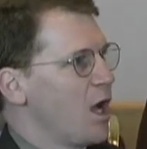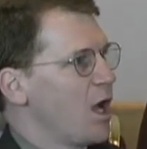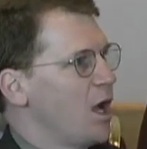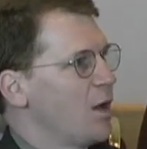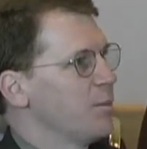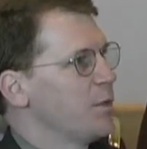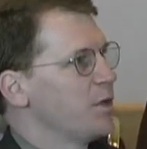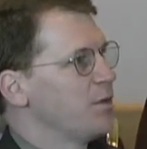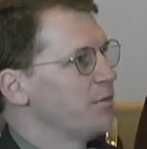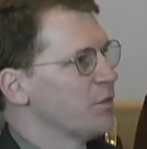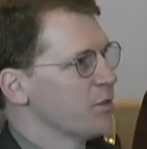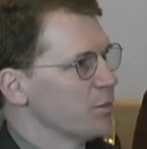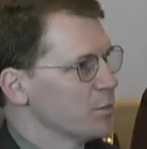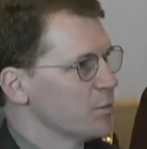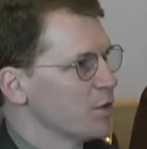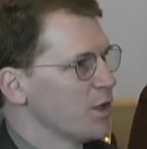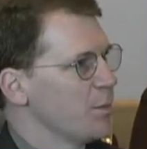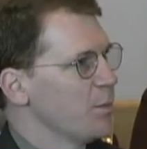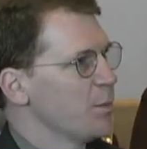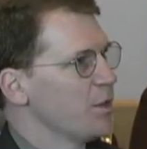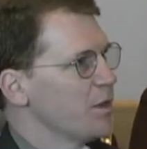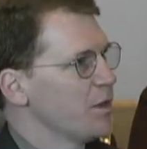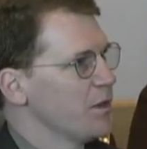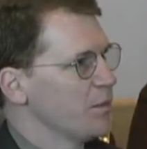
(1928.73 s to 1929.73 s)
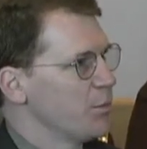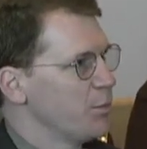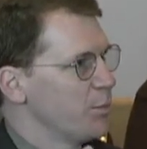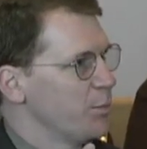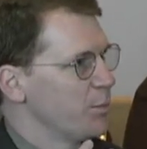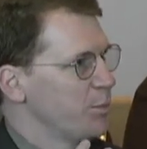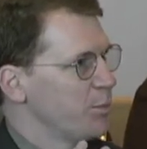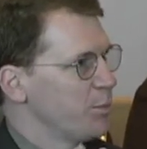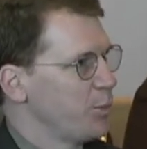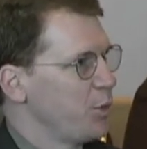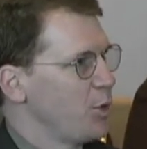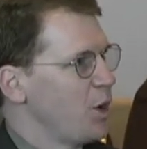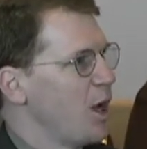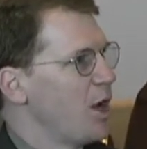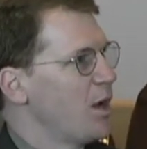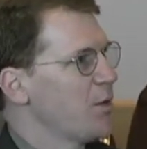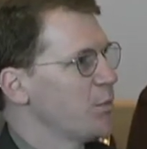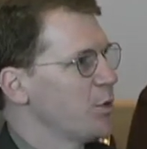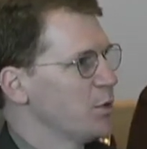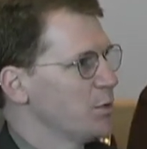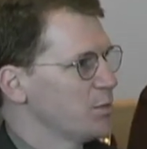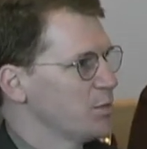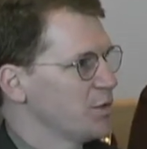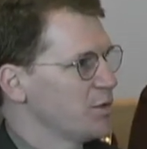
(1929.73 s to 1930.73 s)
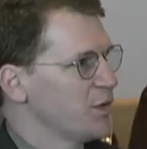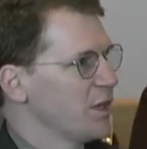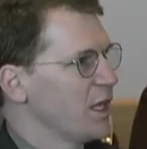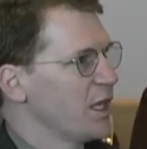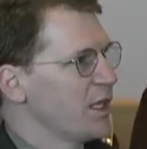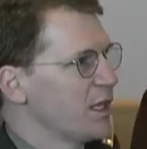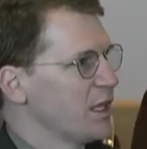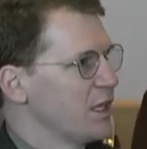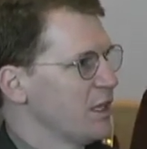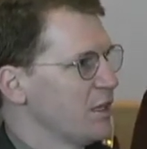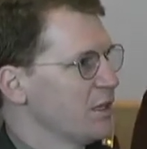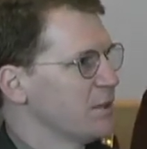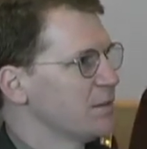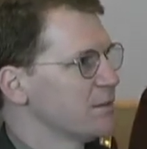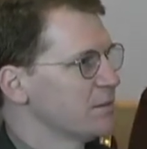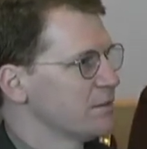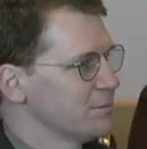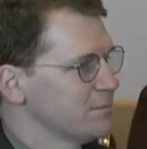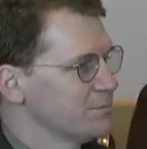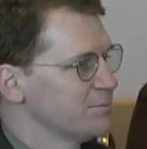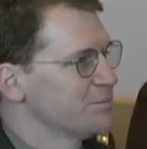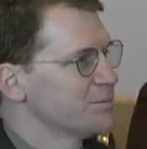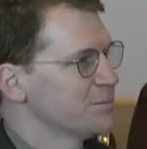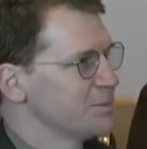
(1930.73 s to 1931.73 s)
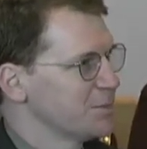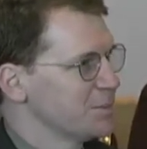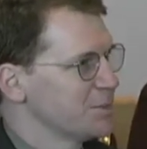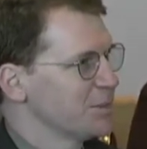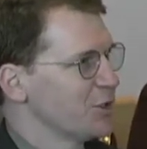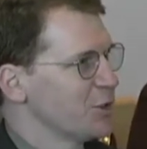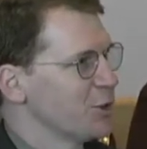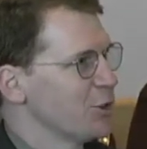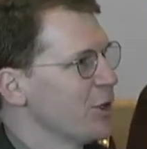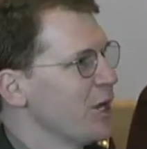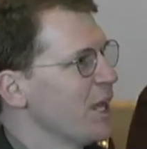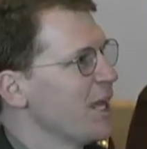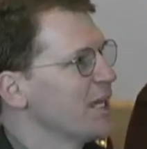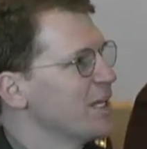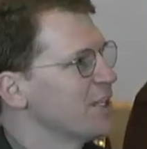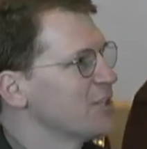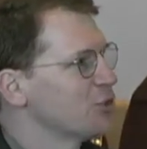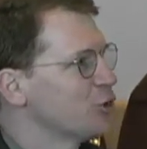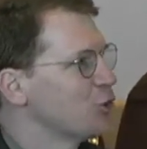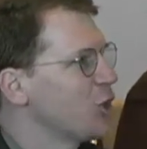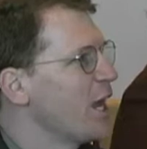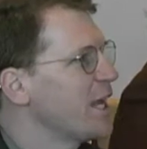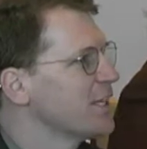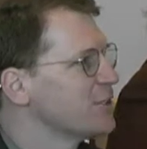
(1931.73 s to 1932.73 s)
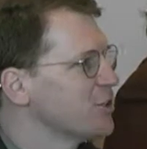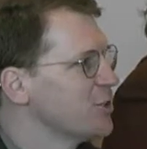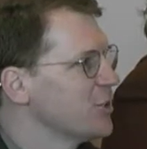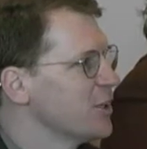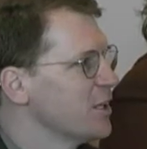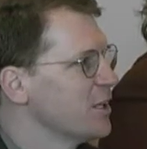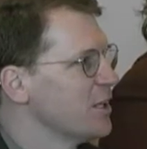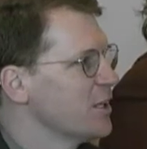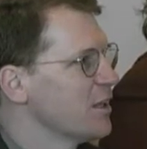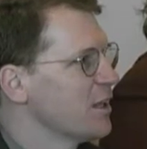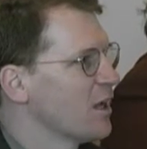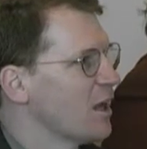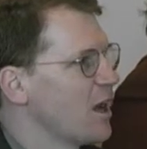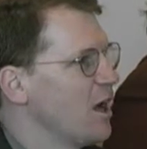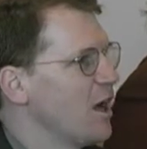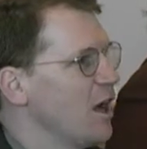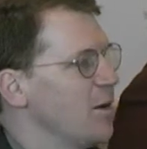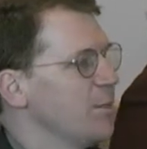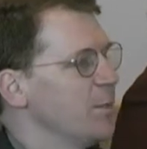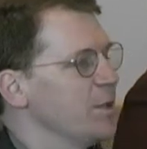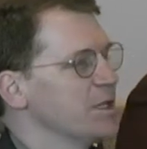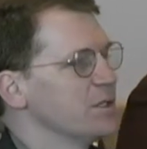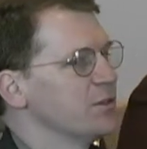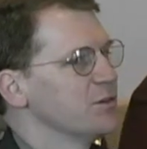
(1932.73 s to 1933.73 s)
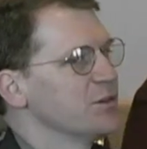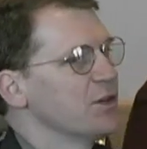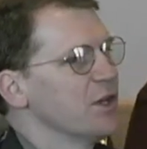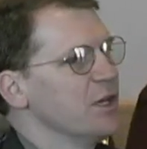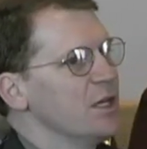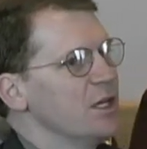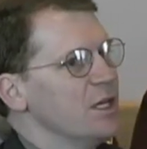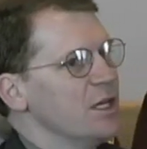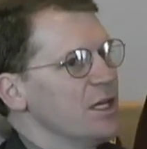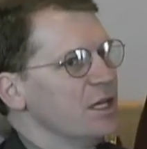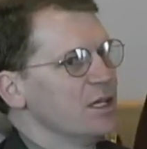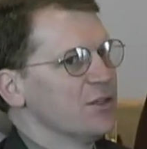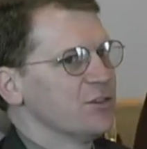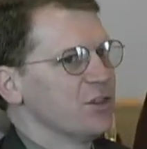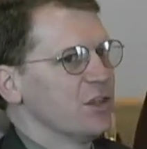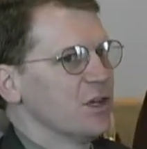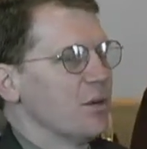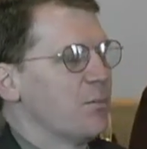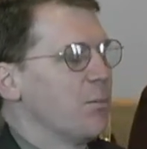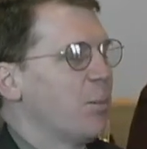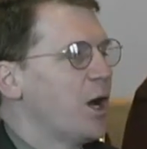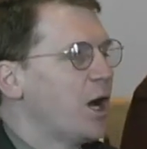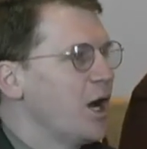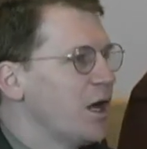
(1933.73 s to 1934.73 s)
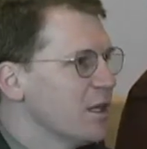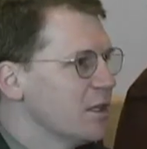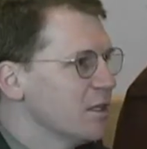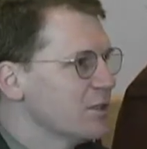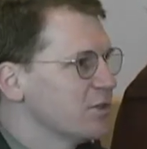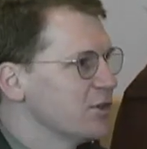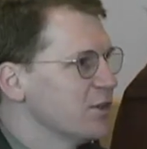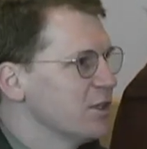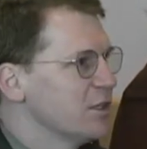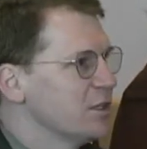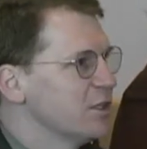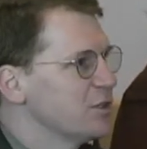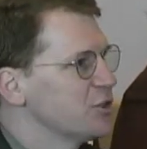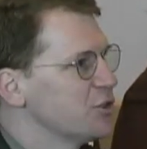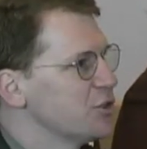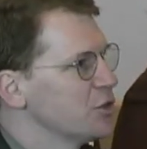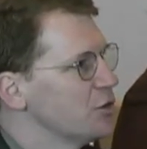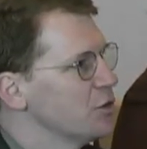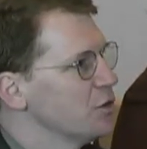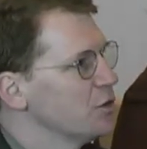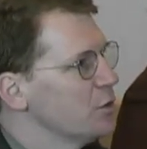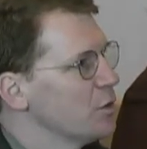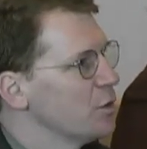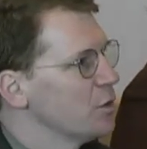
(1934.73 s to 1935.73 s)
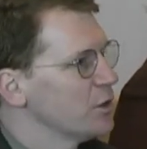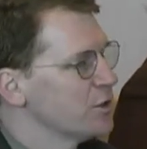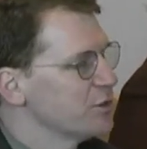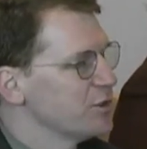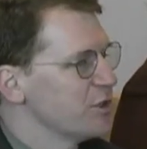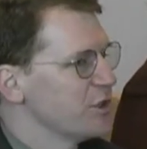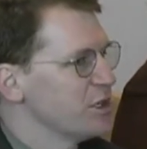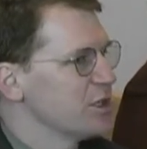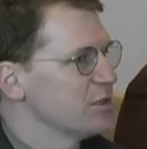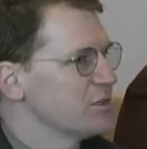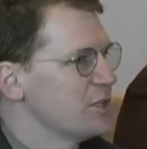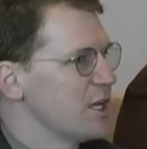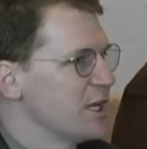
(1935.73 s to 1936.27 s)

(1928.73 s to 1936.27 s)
common from some of the problems that can create a tragedy of the commons? Is it a policy issue or is it a